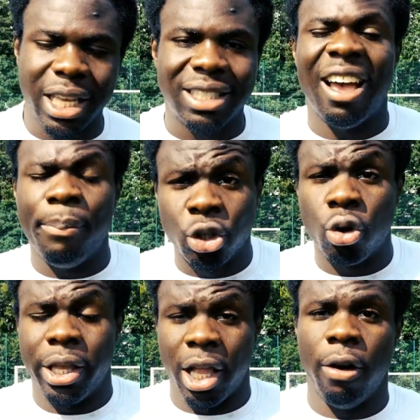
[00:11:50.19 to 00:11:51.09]
Yes, I have been
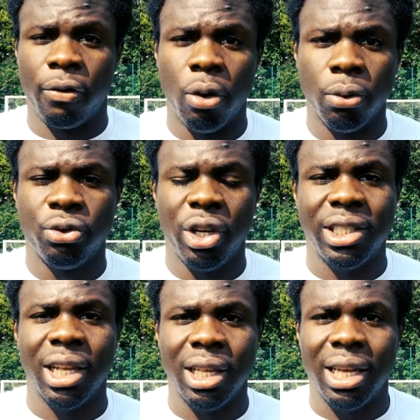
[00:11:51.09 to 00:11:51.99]
scoring a lot of goals
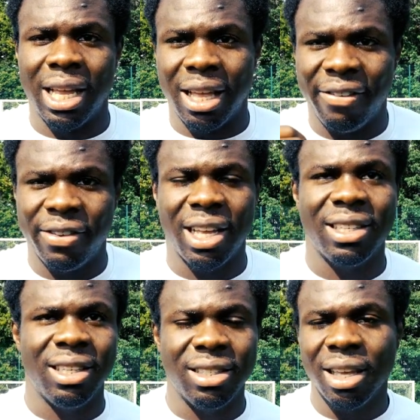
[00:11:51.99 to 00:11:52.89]
recently and I have
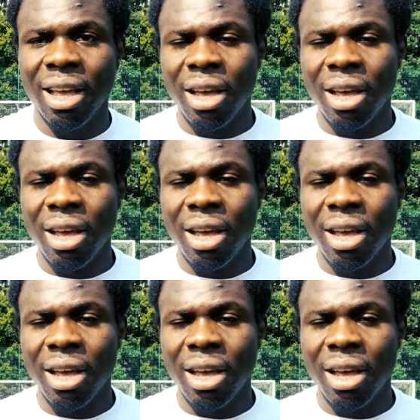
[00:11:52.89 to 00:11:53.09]
assists,